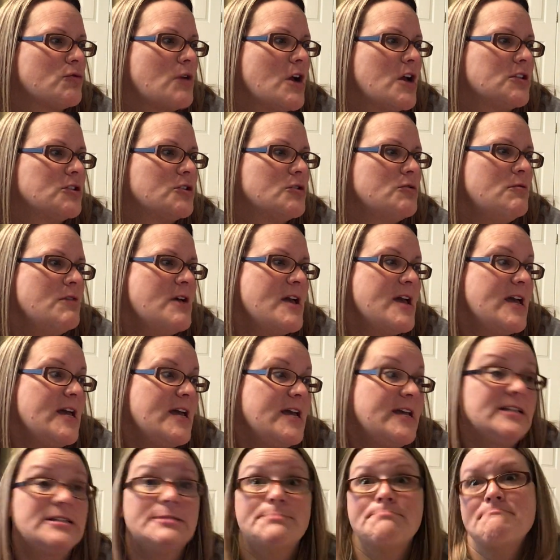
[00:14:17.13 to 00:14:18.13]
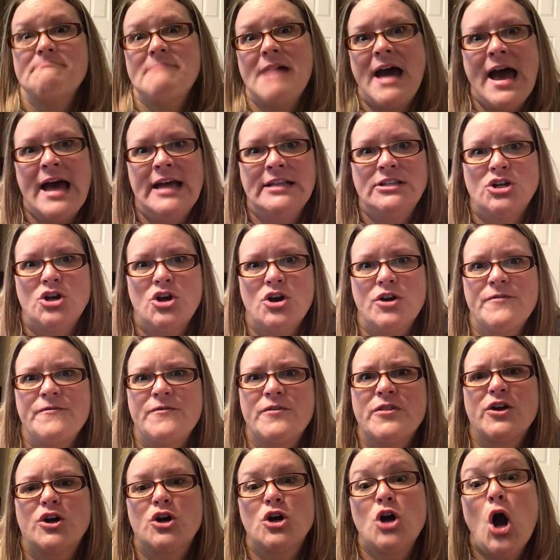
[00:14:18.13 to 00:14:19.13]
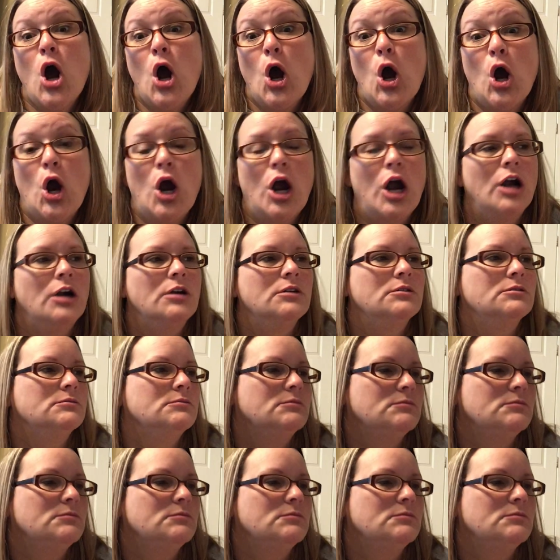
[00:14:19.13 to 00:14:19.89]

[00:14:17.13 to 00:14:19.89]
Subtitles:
Russell, "it's my turn for the car."